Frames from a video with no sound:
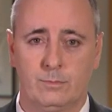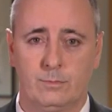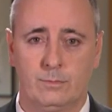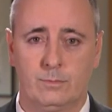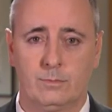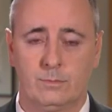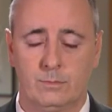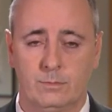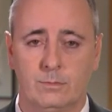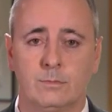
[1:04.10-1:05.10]

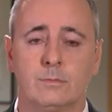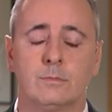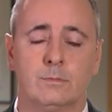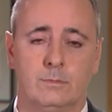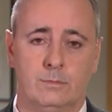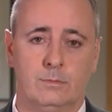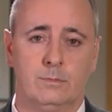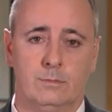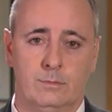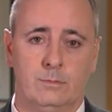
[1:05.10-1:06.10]

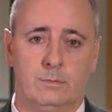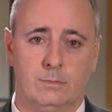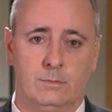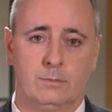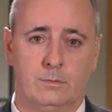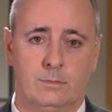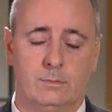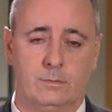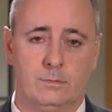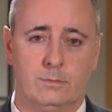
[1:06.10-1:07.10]

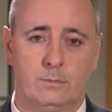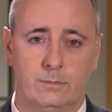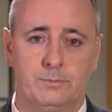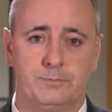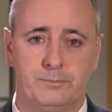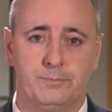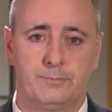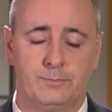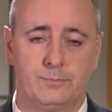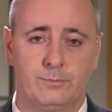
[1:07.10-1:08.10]

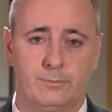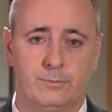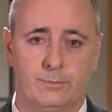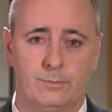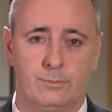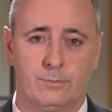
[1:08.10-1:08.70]
The person shown says nothing.